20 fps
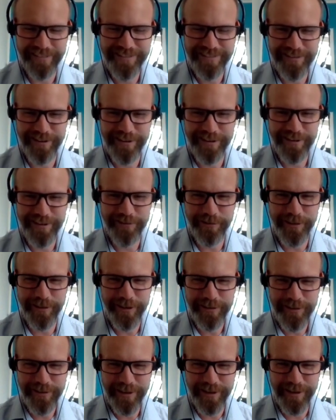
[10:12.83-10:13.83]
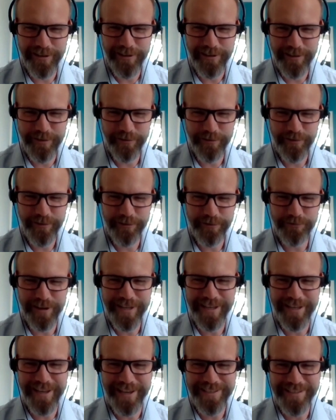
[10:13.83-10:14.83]
I certainly know that you'll
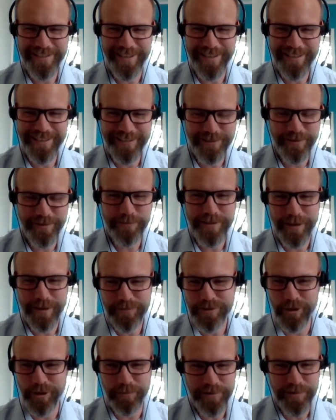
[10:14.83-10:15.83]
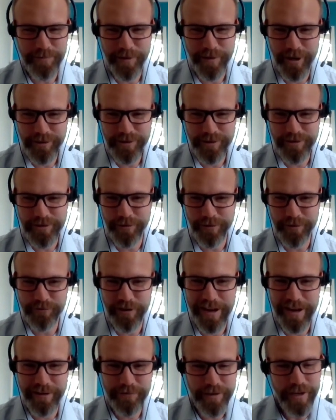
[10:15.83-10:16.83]
recognize the need to sometimes stop departures on the
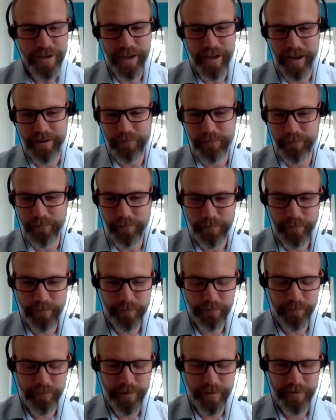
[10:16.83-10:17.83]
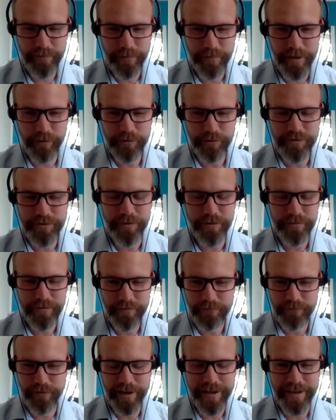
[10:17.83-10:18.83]
ground, and we also
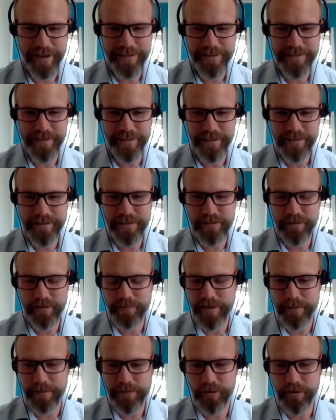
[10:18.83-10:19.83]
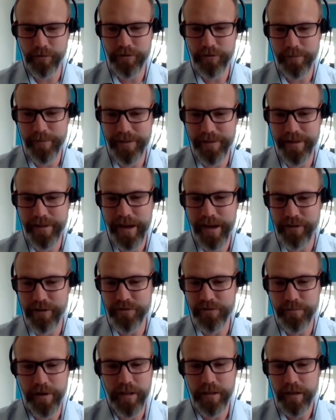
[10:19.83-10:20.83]
recognize the need to sometimes hold them in the air
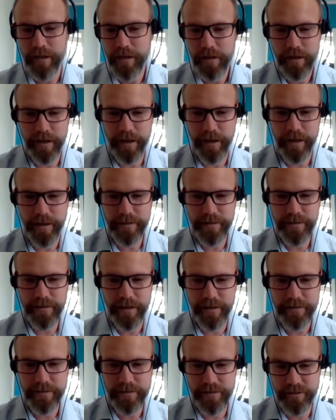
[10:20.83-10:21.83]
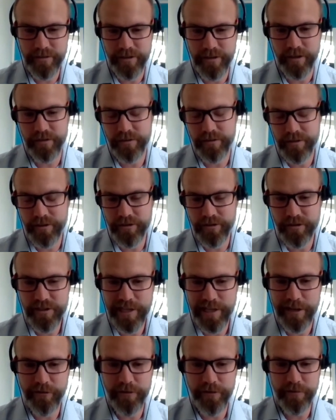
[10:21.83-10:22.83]
as well, and to
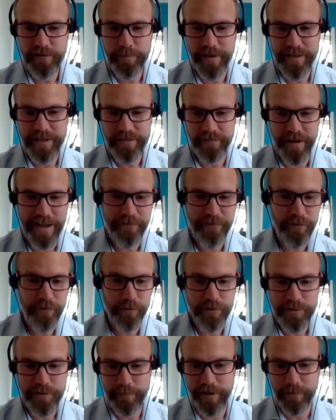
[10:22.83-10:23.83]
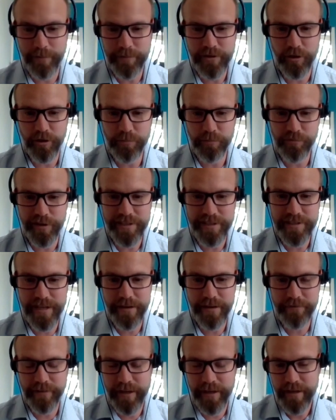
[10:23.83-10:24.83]
just clear enough space for everyone to be able to operate
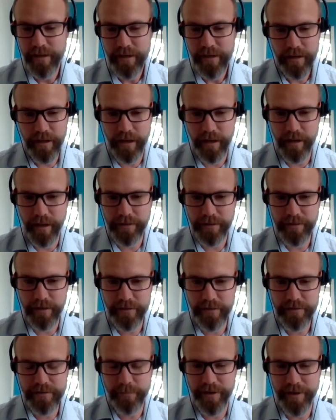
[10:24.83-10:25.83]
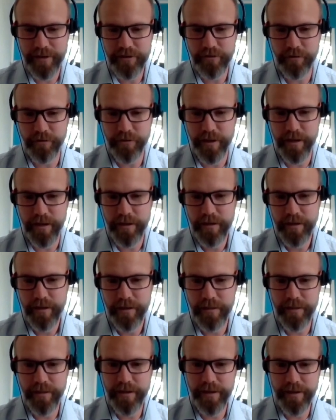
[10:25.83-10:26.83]
safely, and to make sure that
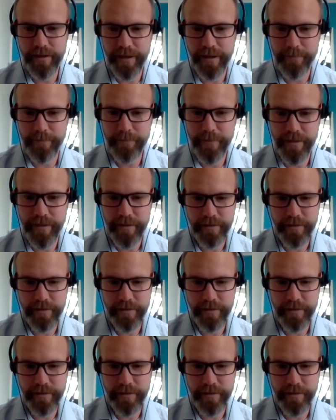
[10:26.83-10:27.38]
the